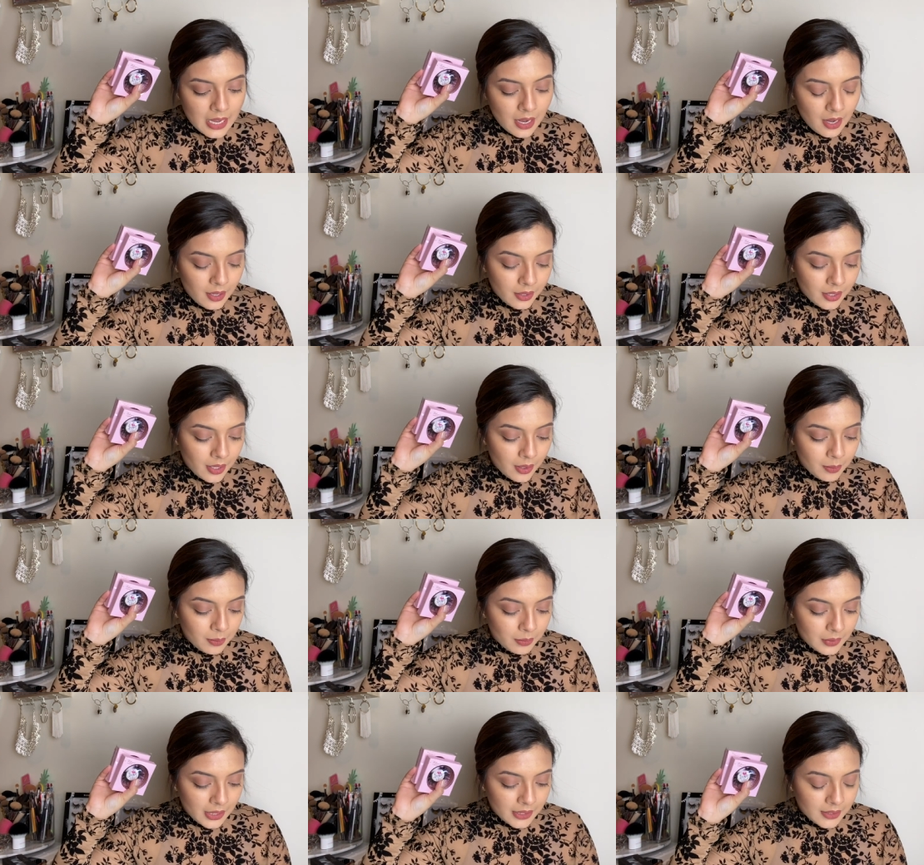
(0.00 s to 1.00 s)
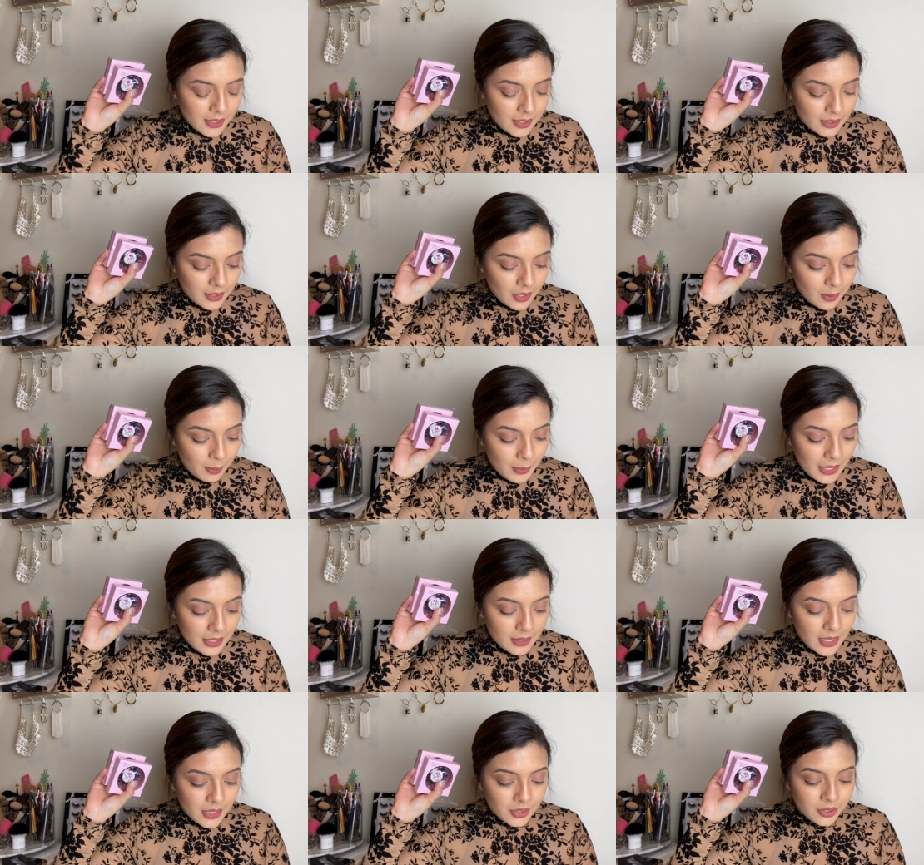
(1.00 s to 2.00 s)
Uh, they, are, they say that they are mink
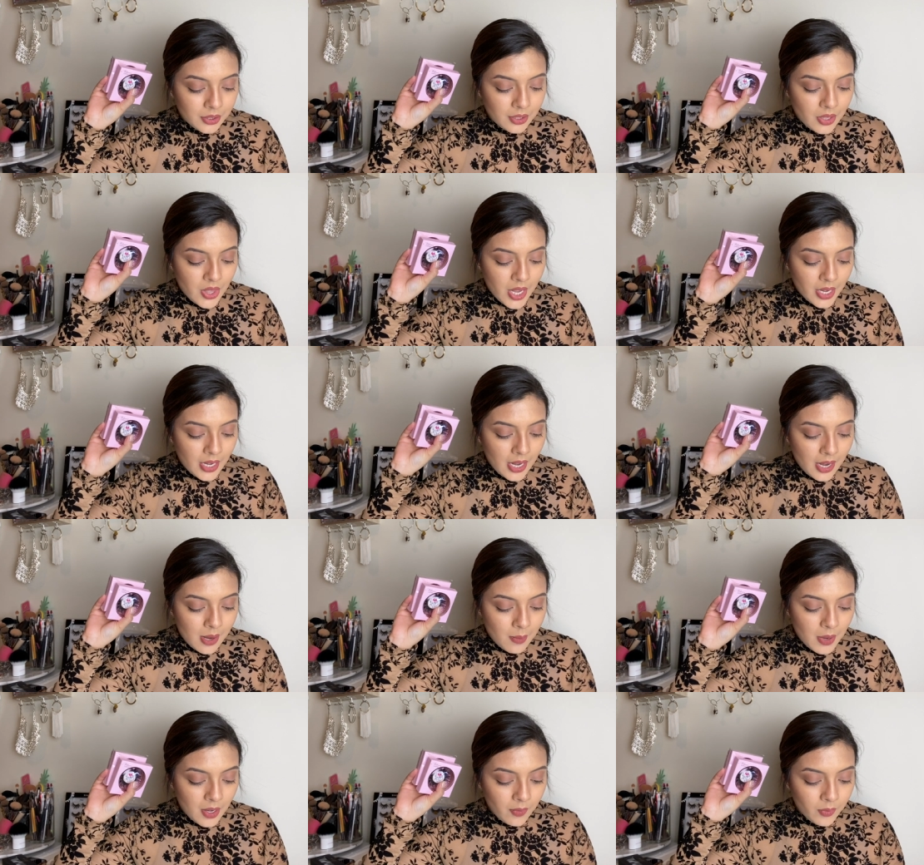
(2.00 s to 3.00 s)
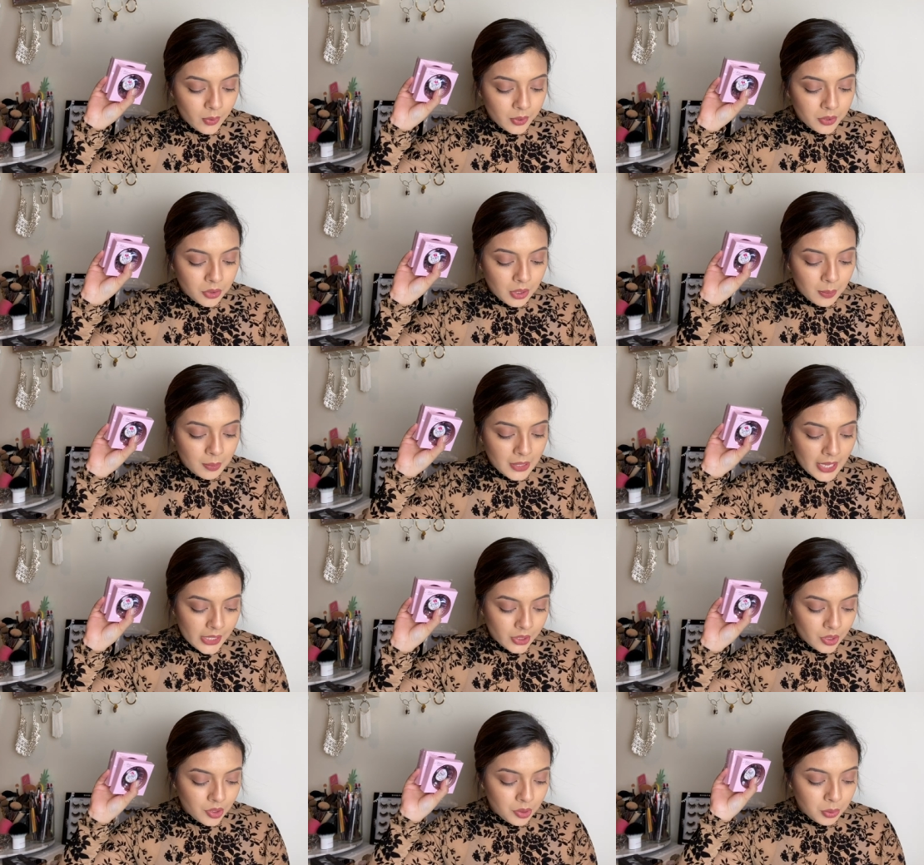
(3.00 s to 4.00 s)
lashes, thick, handmade, full strip
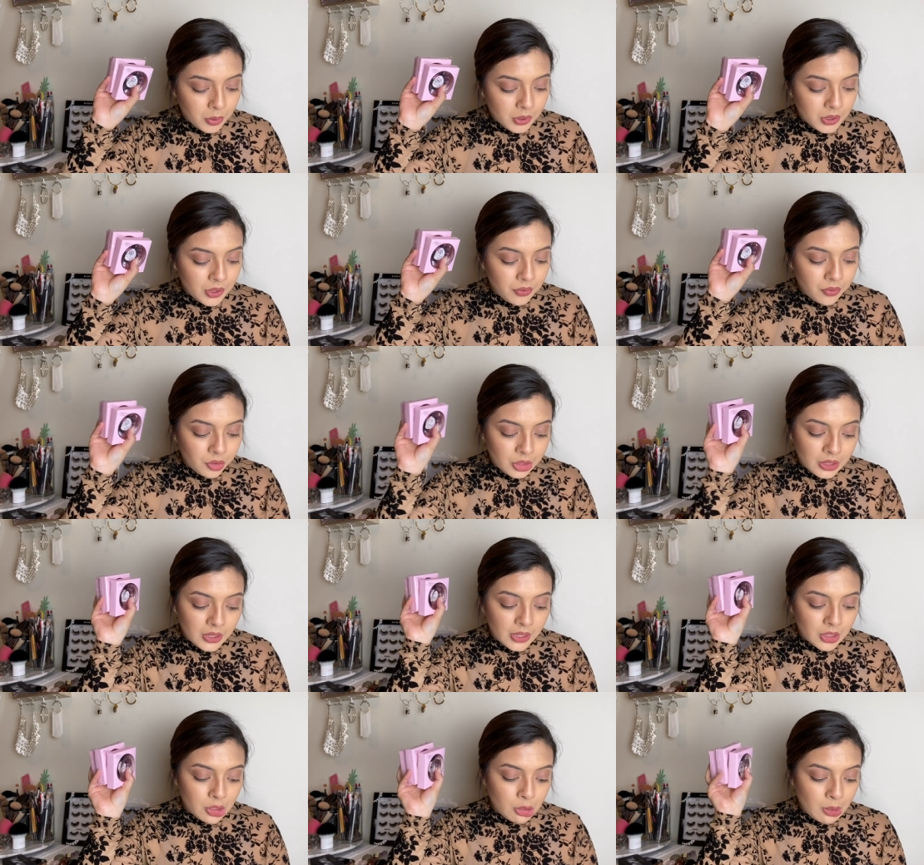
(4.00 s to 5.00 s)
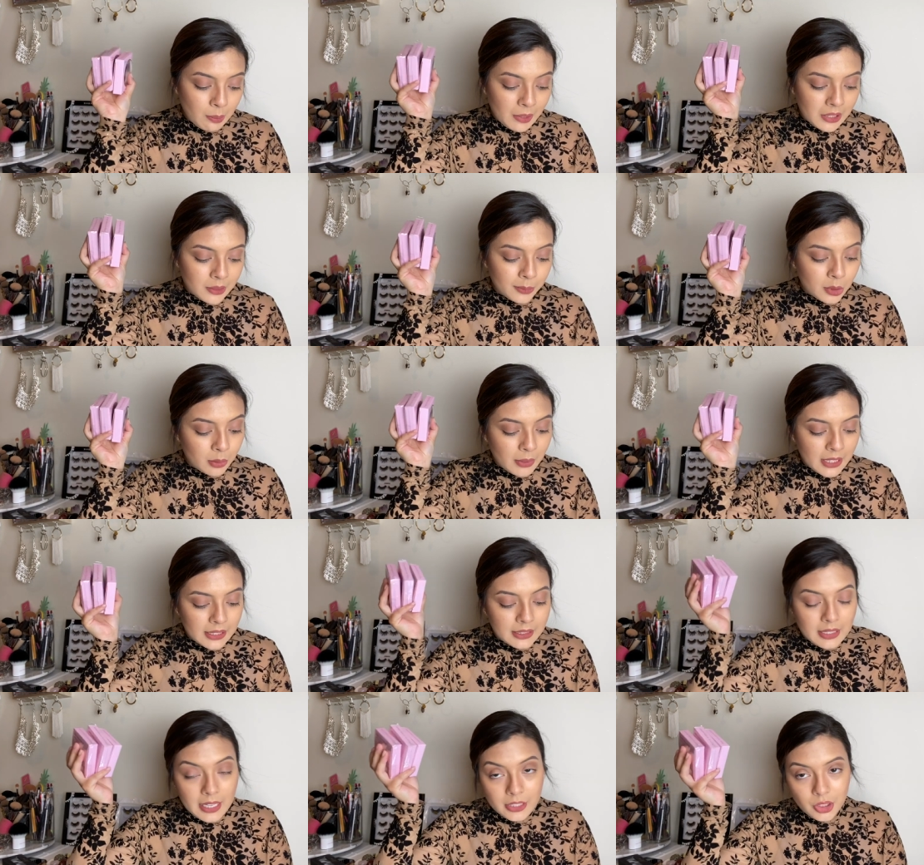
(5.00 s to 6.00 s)
lashes, cruelty-free, luxury makeup,
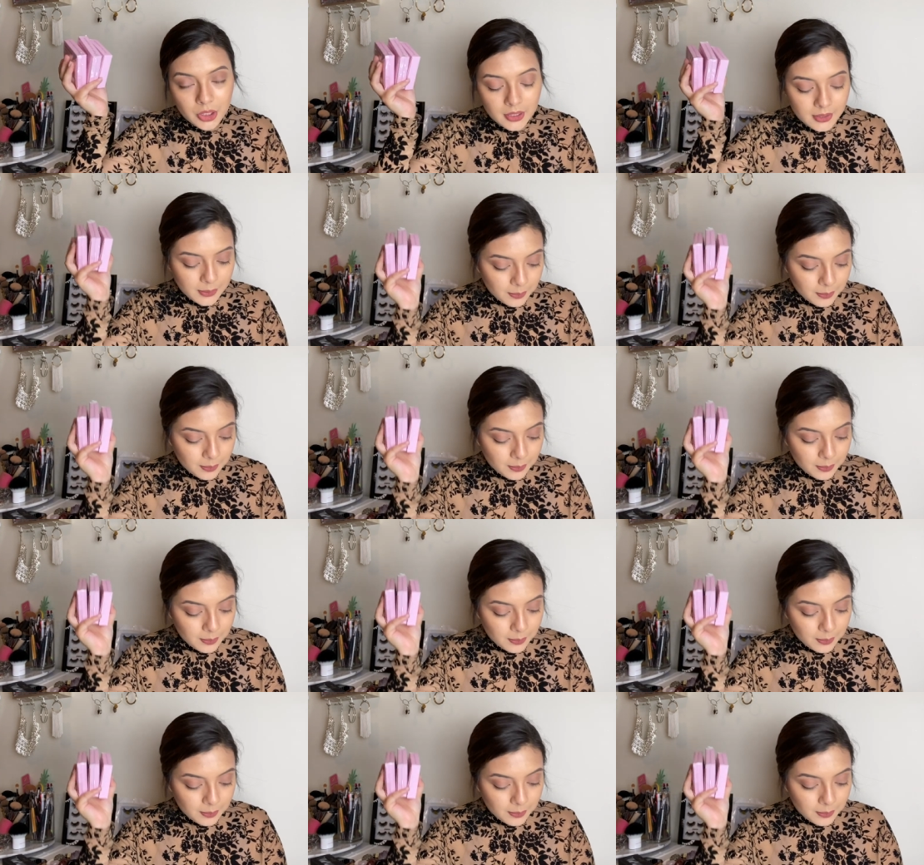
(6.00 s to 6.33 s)
dramatic lashes.